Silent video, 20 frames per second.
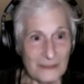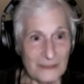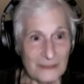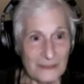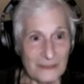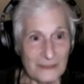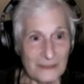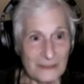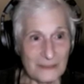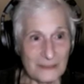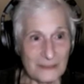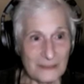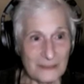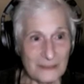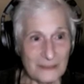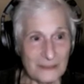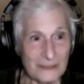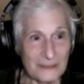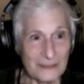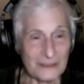
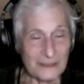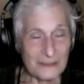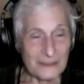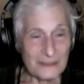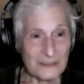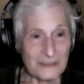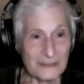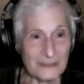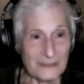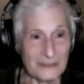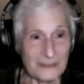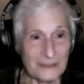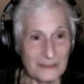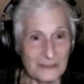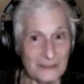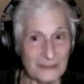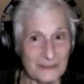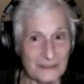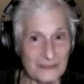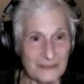
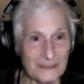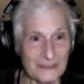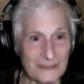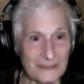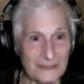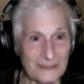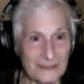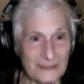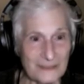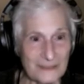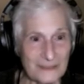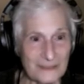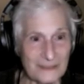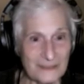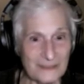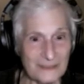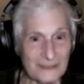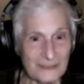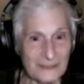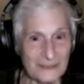
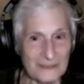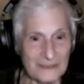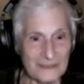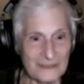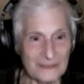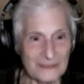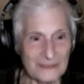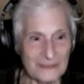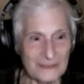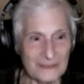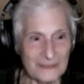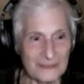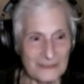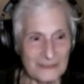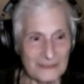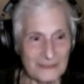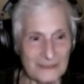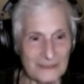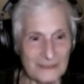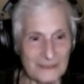
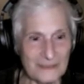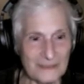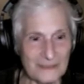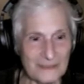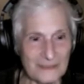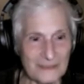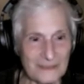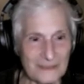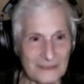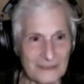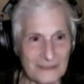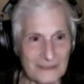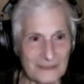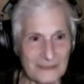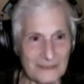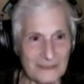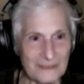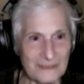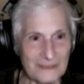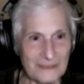
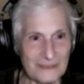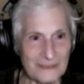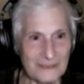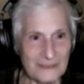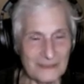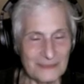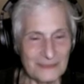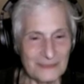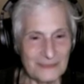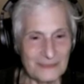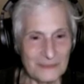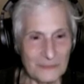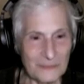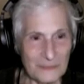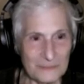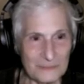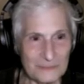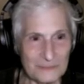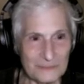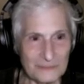
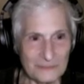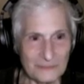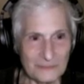No words are spoken by the person on screen.